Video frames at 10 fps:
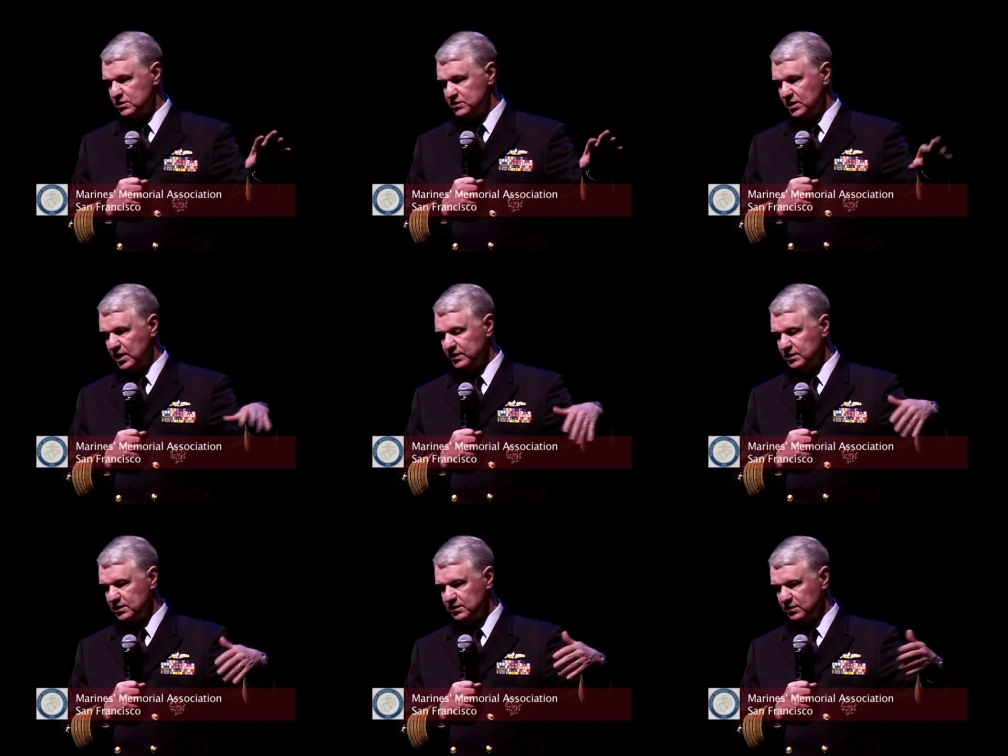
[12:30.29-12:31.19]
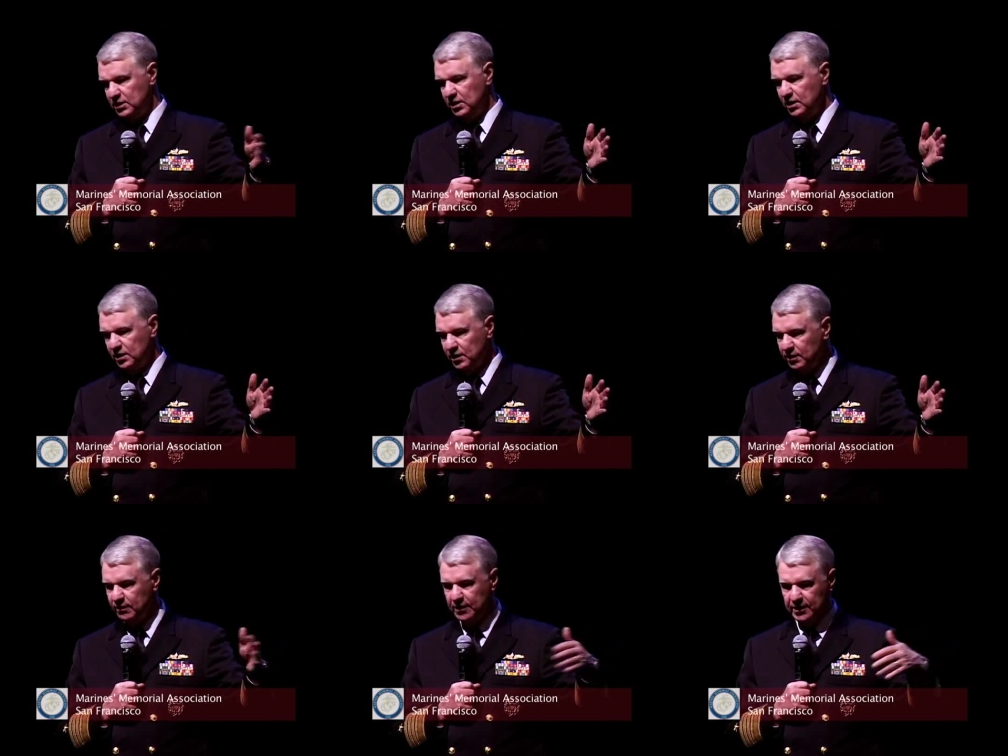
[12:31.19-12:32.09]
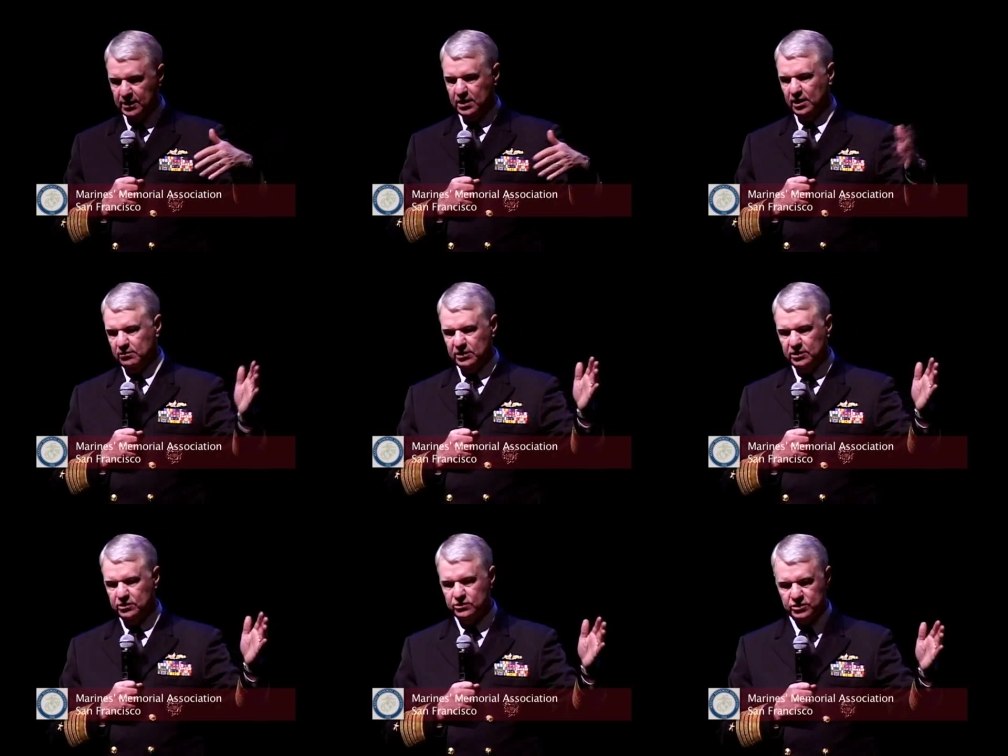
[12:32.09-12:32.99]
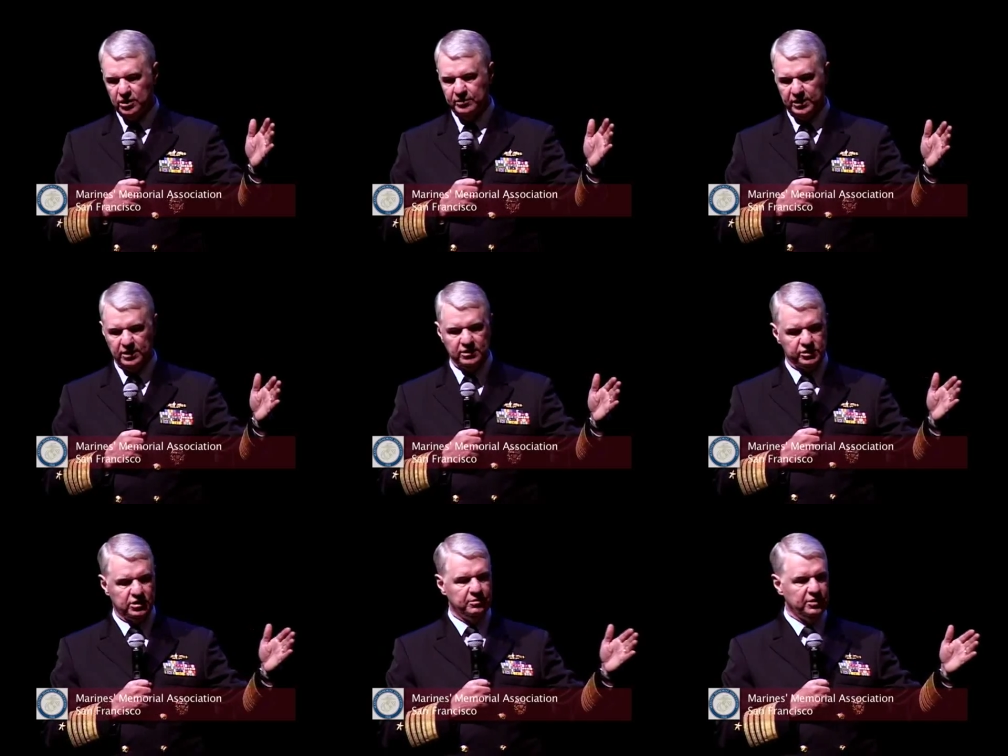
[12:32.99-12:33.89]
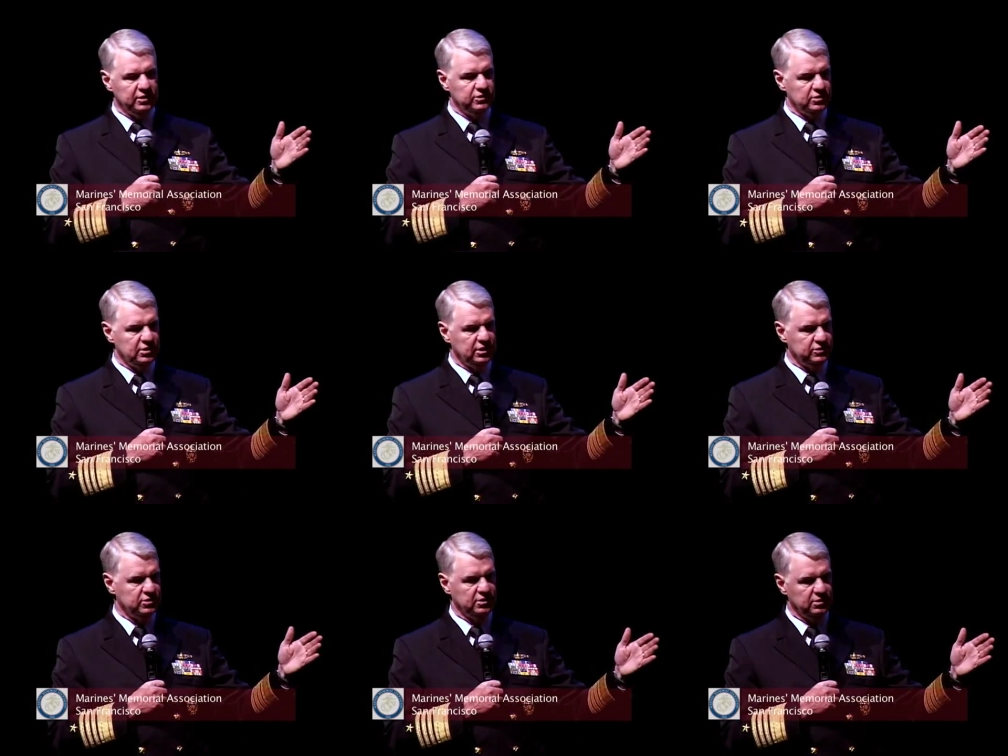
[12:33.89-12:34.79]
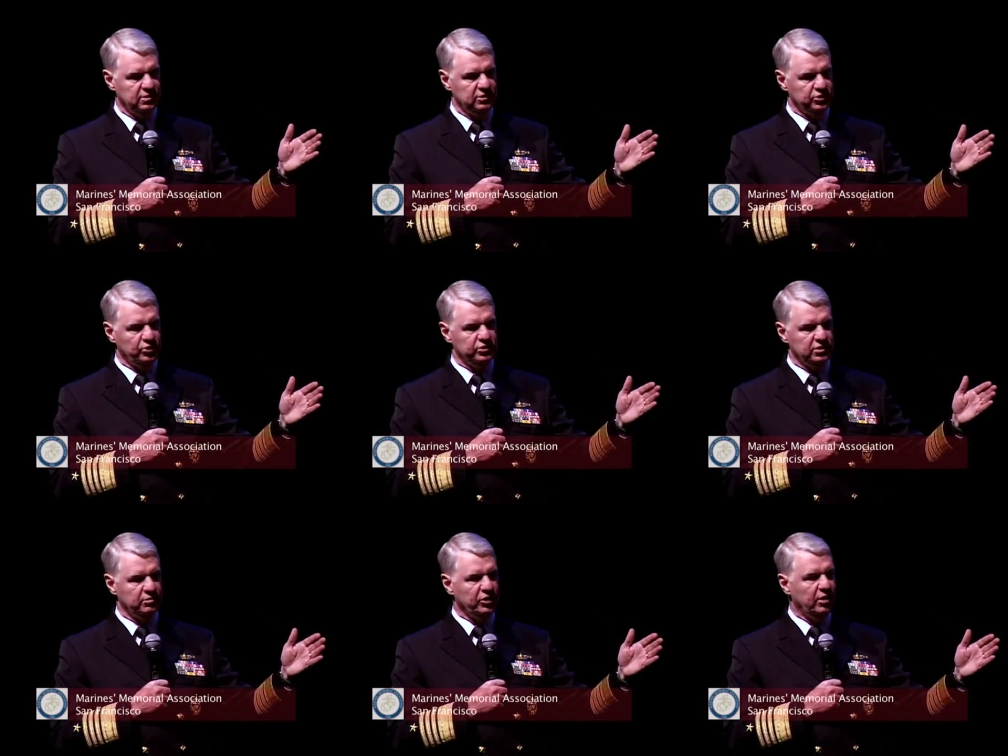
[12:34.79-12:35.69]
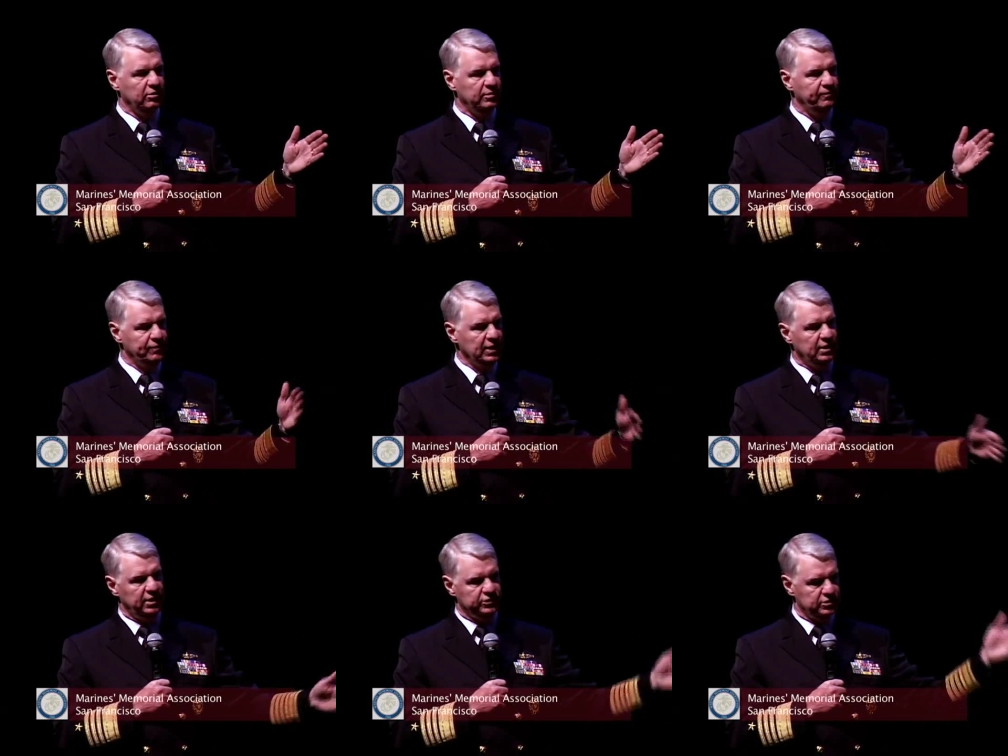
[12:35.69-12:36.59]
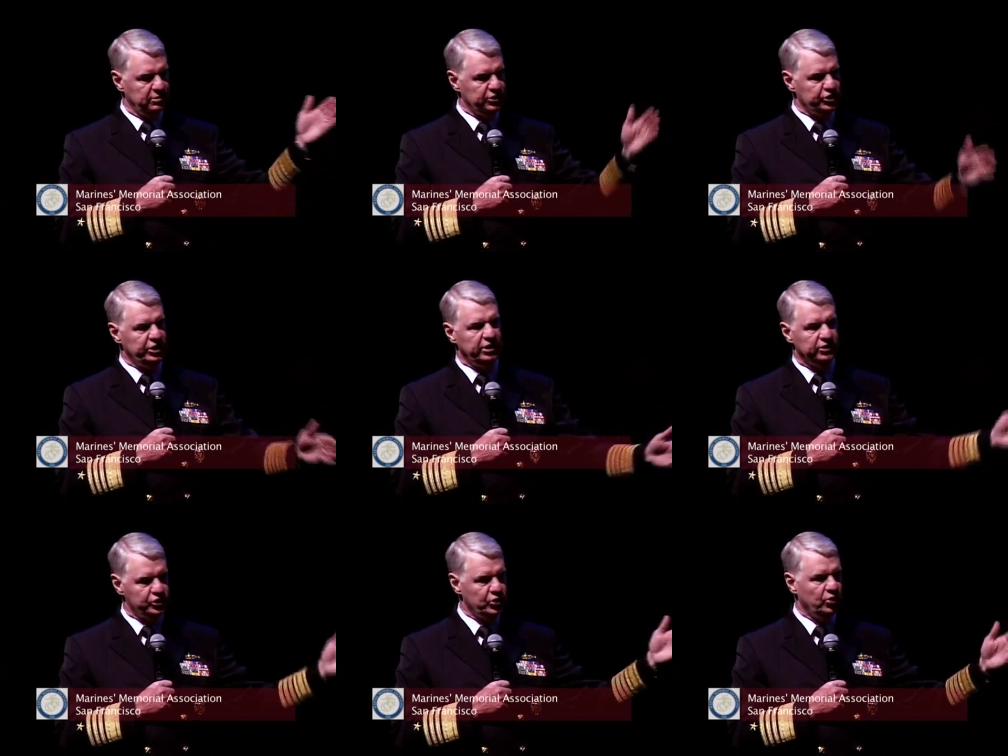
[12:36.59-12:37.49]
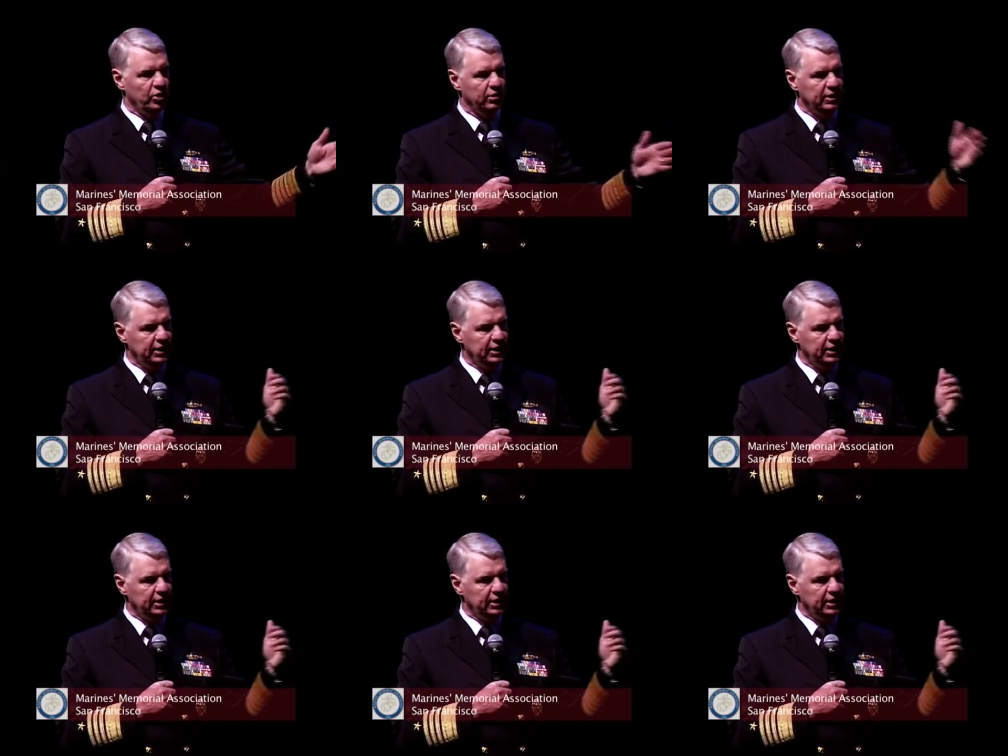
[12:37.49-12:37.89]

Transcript: It's not the young gunman who's jumping on the ship that's the source of the problem. It's the machine ashore,